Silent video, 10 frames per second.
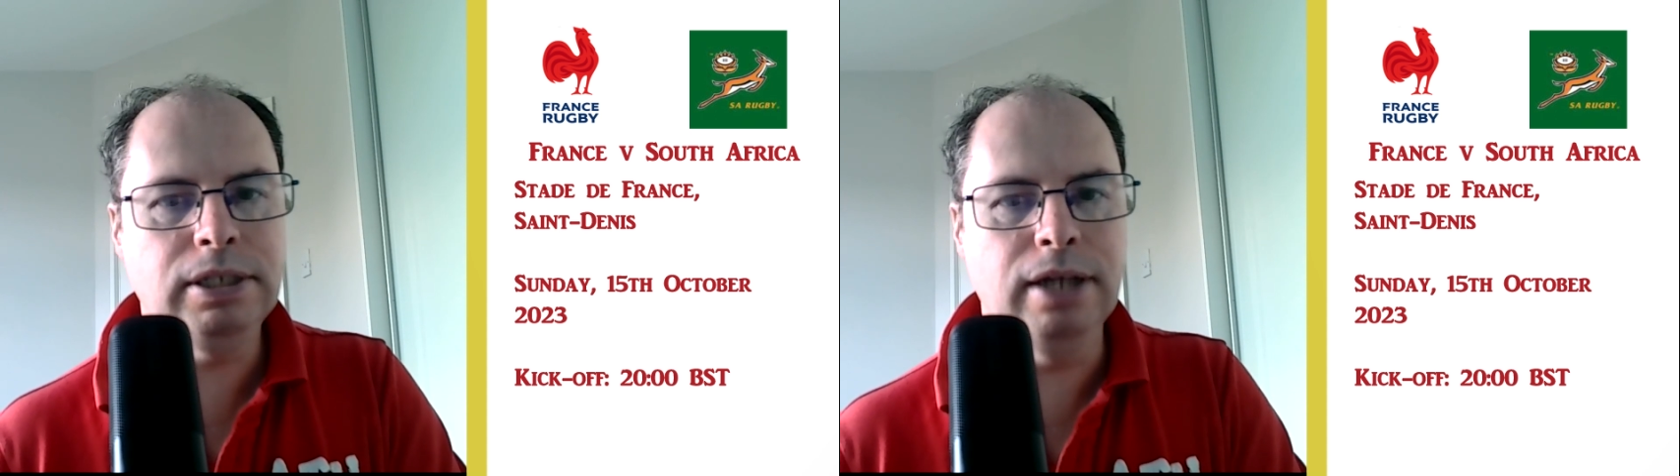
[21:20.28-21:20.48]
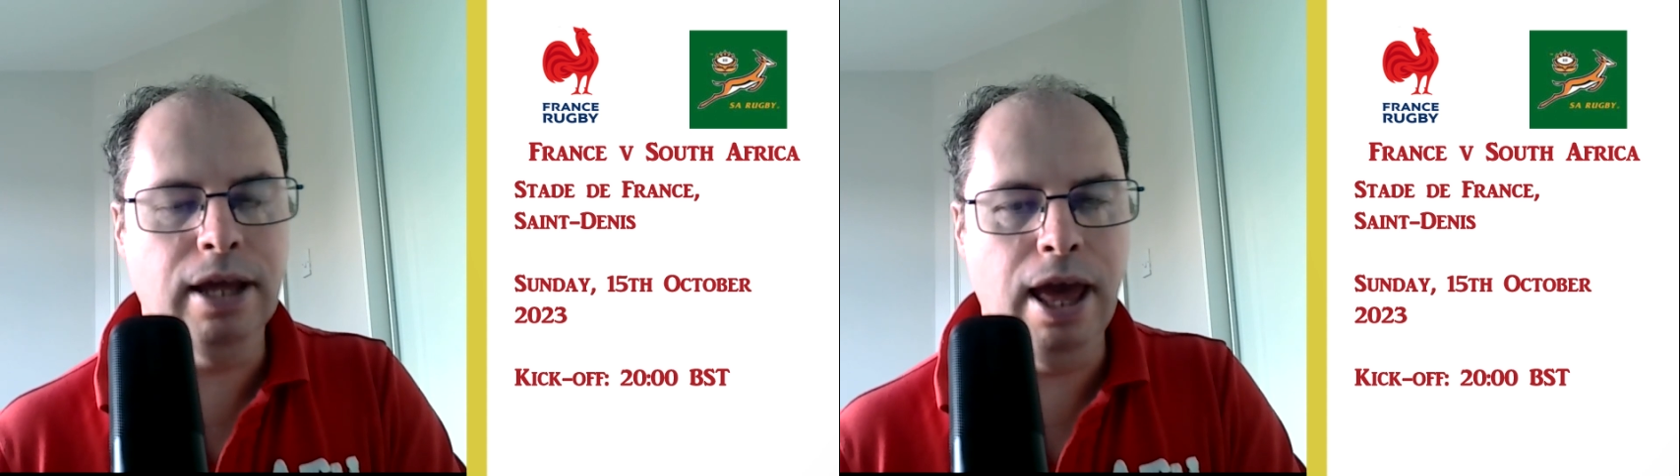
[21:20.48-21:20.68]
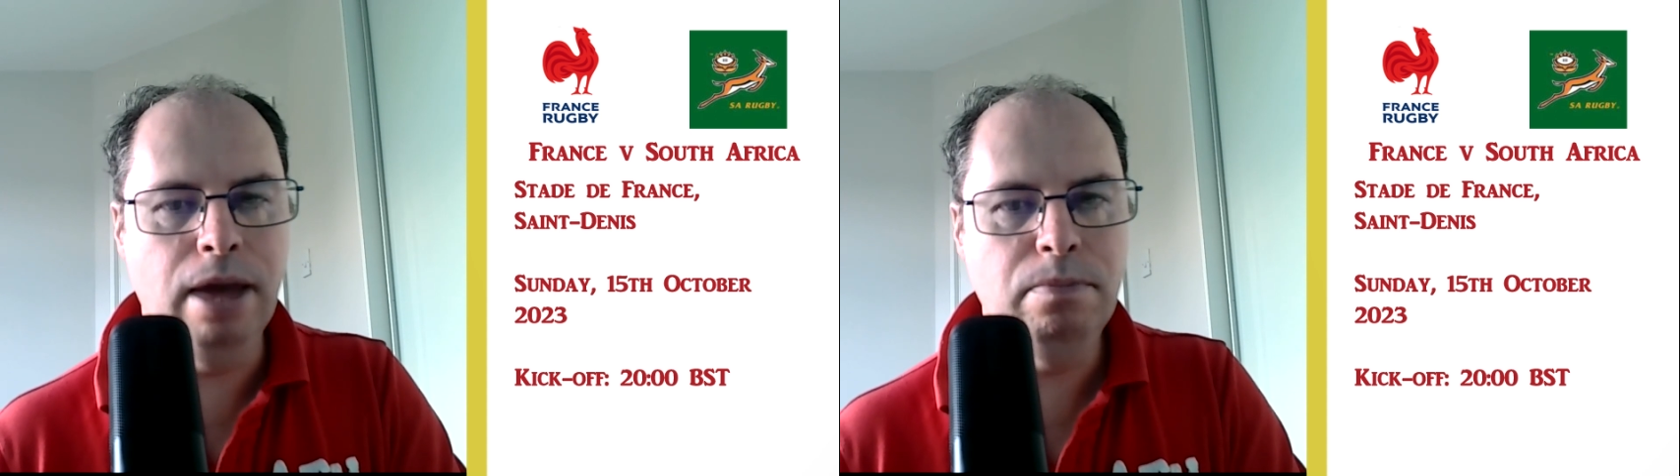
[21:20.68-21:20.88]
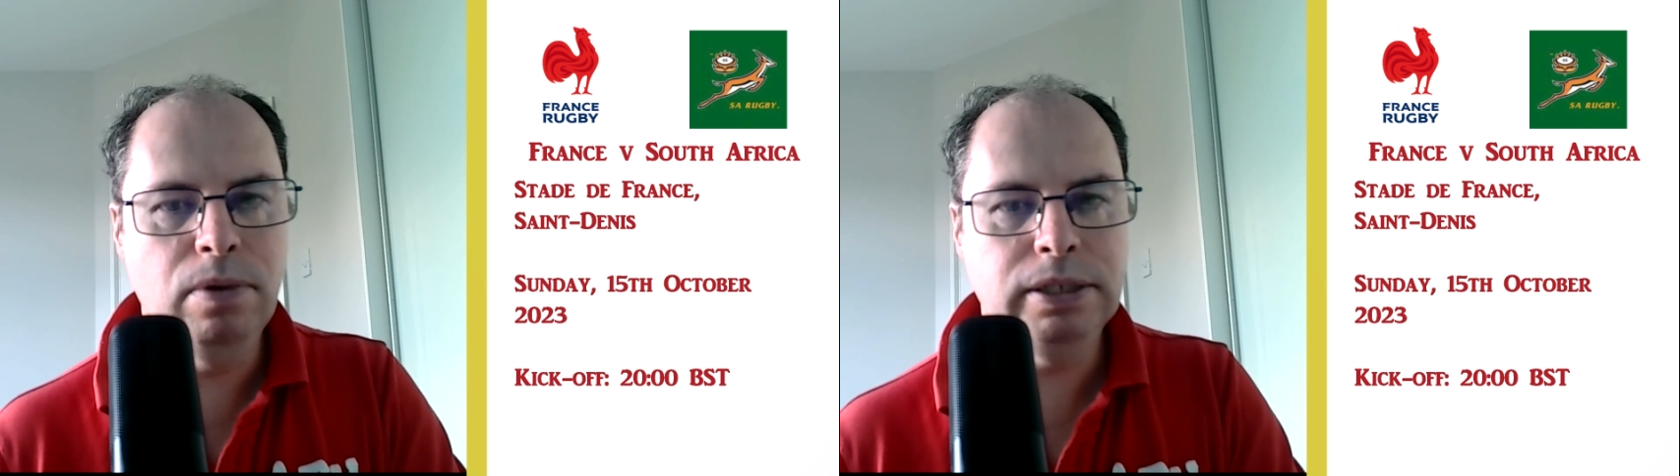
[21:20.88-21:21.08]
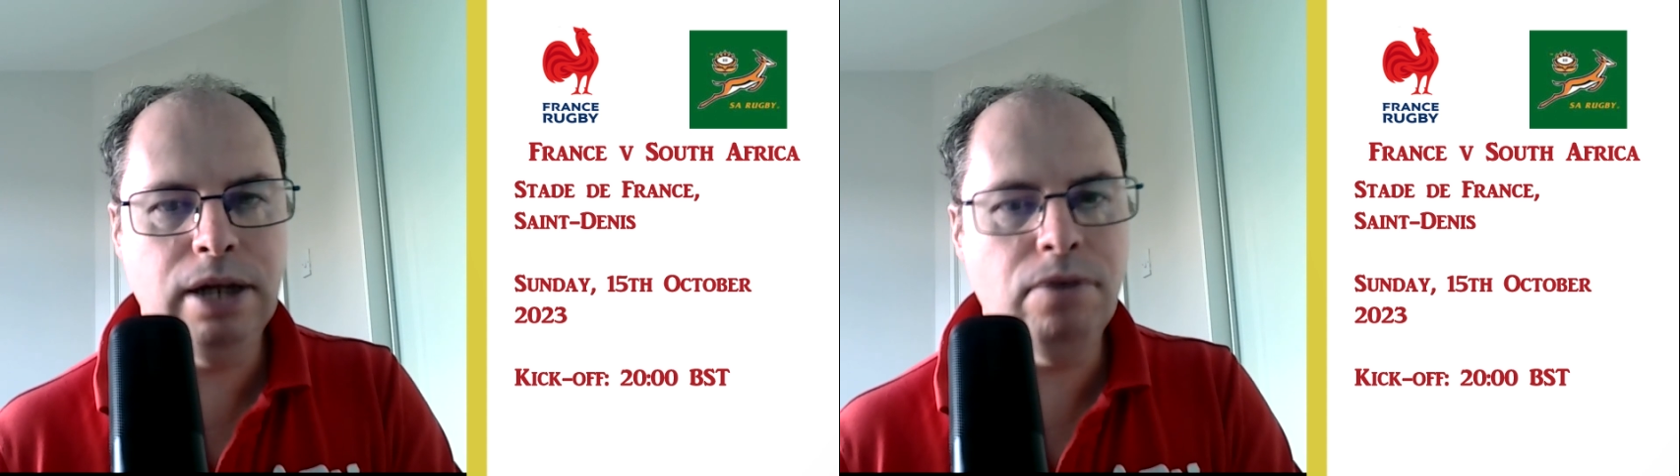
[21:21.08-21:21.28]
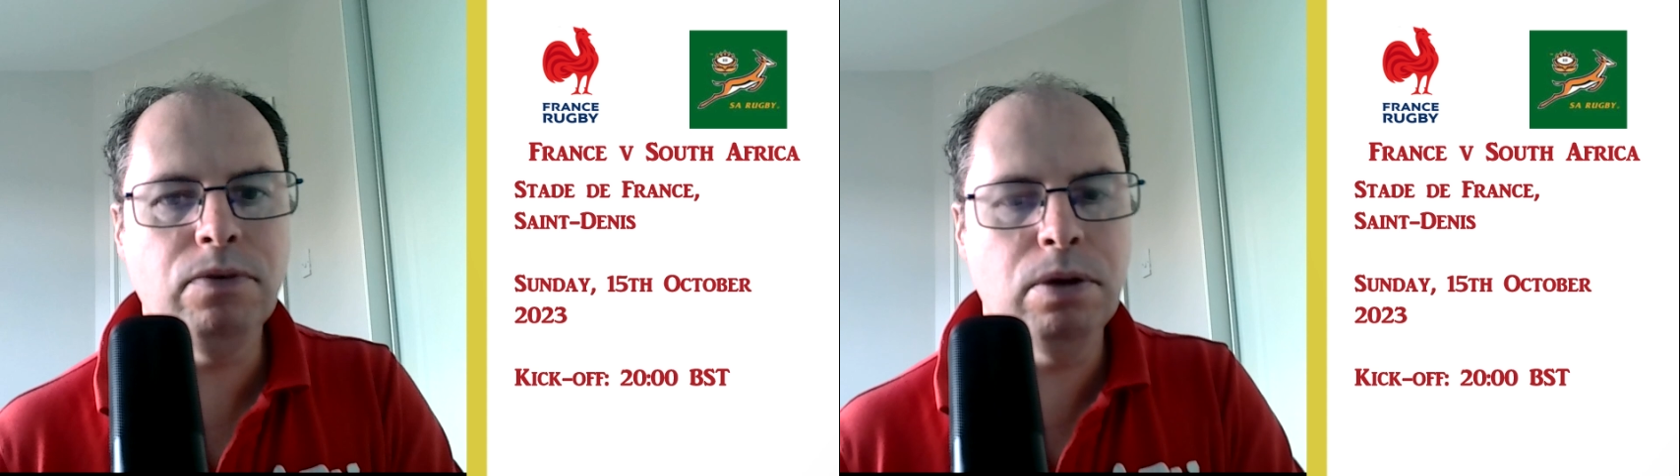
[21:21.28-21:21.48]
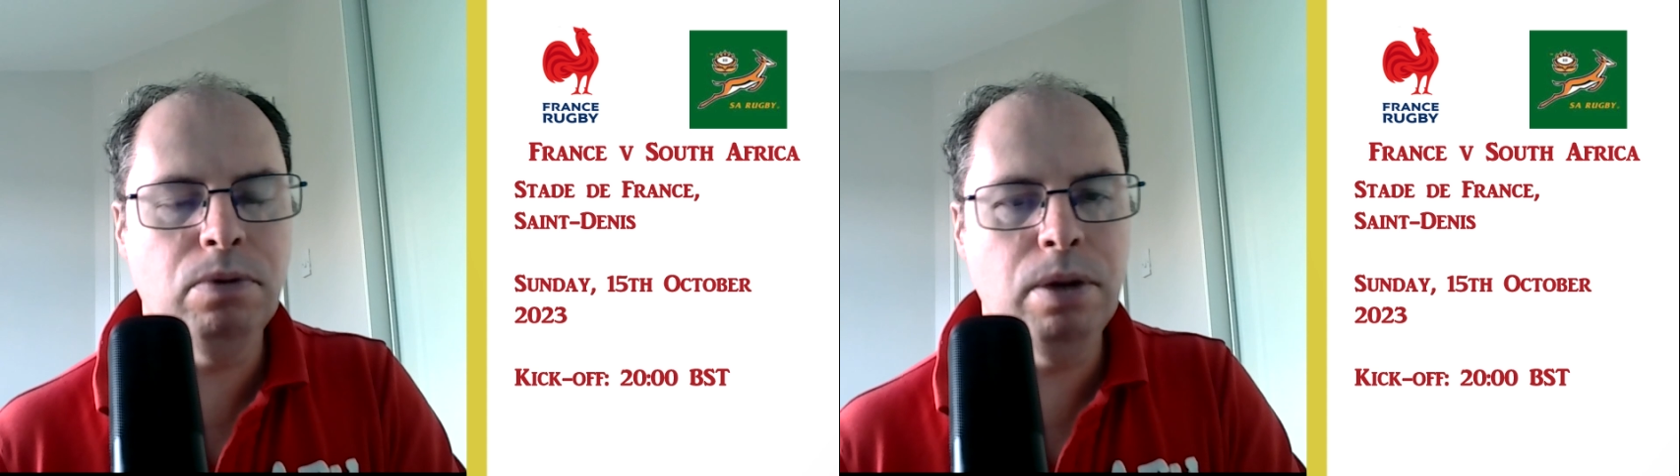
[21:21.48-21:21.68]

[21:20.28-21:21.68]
I watched that game. South